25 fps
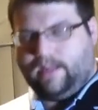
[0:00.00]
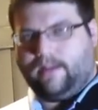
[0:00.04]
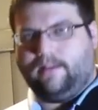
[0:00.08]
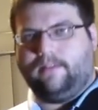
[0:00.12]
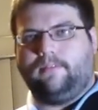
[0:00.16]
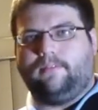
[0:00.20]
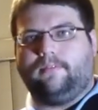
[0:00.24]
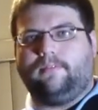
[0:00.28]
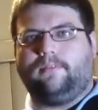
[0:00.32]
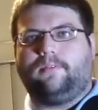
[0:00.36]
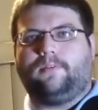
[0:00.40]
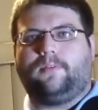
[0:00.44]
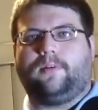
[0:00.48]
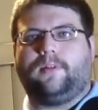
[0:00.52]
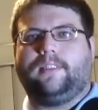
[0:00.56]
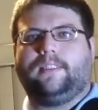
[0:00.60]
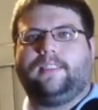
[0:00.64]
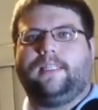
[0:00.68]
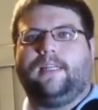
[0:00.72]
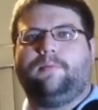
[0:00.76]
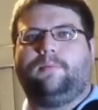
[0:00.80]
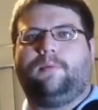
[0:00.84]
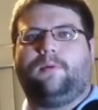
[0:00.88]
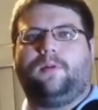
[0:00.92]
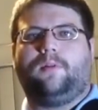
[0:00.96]
And
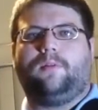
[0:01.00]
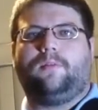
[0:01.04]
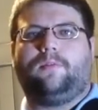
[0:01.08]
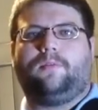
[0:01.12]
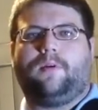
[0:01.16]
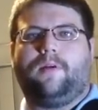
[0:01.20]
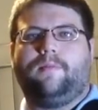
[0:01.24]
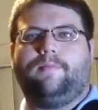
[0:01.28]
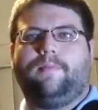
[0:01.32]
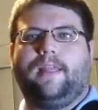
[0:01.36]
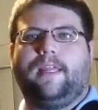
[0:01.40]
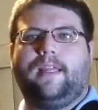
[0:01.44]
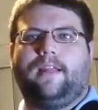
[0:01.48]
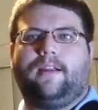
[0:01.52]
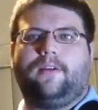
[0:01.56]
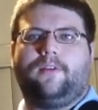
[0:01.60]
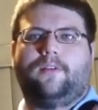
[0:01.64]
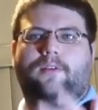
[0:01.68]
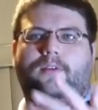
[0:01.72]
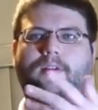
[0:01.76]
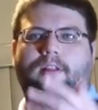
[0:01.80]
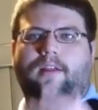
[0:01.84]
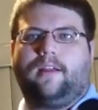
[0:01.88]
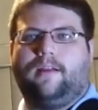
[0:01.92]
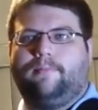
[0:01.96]
for example, from
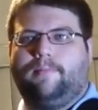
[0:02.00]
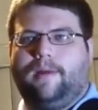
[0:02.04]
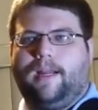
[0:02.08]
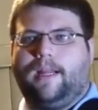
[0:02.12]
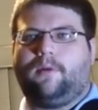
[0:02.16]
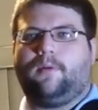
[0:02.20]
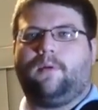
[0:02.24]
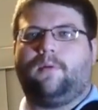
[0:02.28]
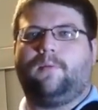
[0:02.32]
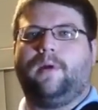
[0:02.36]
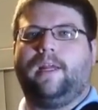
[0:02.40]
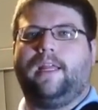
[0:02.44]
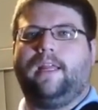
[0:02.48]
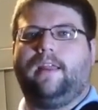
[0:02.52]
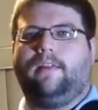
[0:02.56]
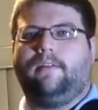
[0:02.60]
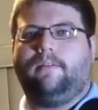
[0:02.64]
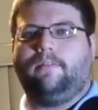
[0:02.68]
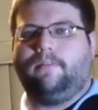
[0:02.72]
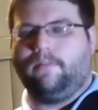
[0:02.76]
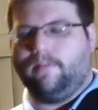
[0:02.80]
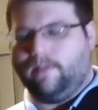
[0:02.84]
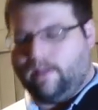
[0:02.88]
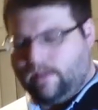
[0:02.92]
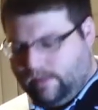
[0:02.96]
here to the
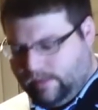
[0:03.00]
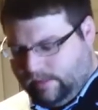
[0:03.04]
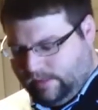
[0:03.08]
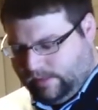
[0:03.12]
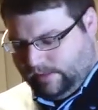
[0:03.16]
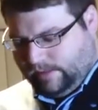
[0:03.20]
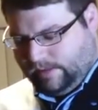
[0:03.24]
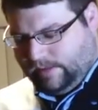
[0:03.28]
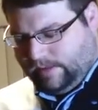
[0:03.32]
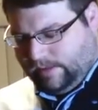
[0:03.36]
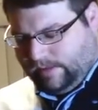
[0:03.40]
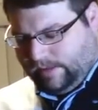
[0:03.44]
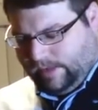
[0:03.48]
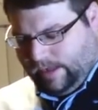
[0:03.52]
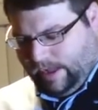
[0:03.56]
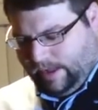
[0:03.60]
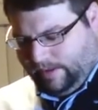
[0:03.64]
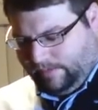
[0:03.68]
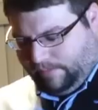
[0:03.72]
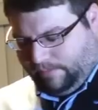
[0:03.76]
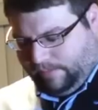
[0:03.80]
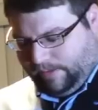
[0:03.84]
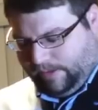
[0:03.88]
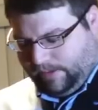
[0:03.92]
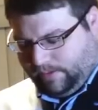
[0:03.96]
microwave,
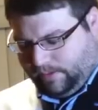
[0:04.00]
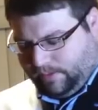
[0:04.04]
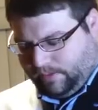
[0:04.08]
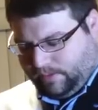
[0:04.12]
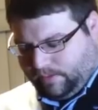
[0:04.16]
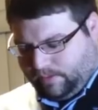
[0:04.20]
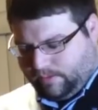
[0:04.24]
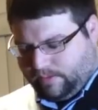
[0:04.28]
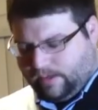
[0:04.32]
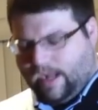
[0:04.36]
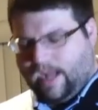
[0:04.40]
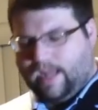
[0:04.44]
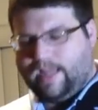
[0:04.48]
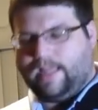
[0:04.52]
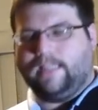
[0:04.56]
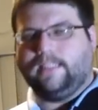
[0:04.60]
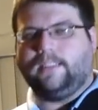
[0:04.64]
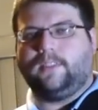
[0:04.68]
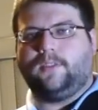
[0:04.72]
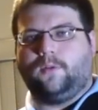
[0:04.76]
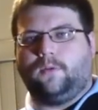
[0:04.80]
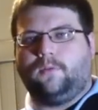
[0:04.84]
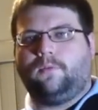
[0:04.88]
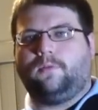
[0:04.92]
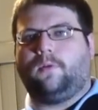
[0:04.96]
I figure
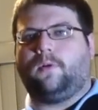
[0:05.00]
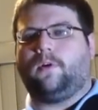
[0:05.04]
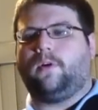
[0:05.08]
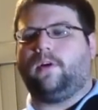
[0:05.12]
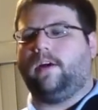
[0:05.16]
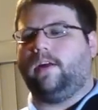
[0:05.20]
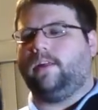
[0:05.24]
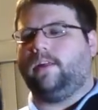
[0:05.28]
ISO